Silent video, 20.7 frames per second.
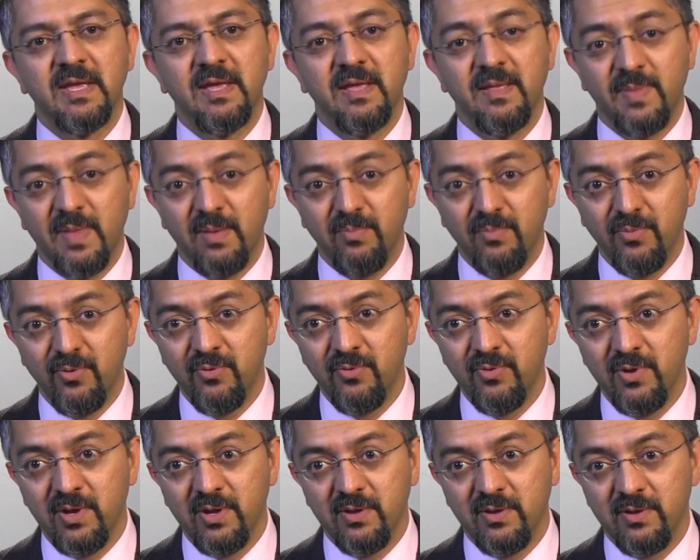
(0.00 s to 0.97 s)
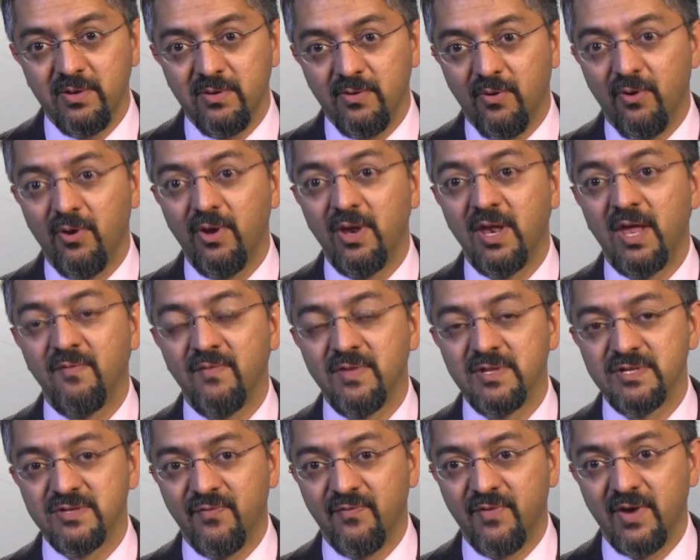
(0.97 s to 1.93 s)
in their mood or
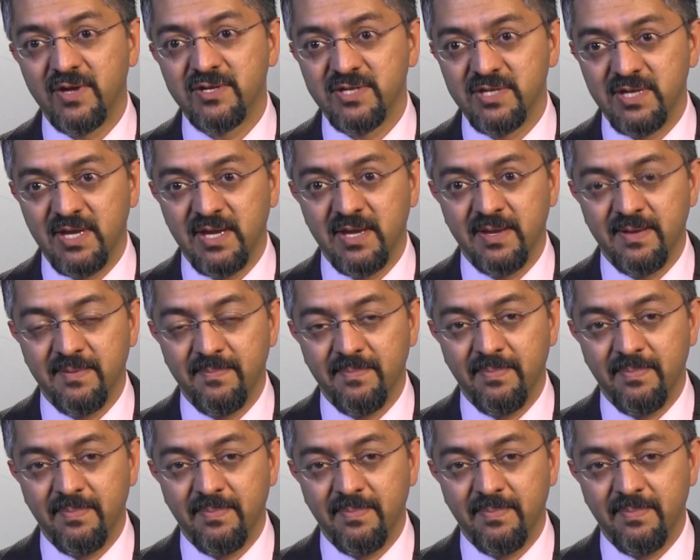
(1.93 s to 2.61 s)
levels of functioning,